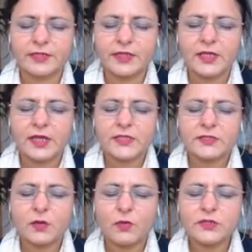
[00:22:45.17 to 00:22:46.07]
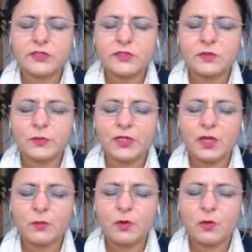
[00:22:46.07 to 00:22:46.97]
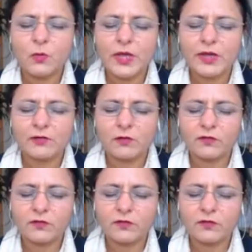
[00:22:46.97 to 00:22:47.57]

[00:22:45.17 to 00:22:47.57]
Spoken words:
So I want you to become aware of,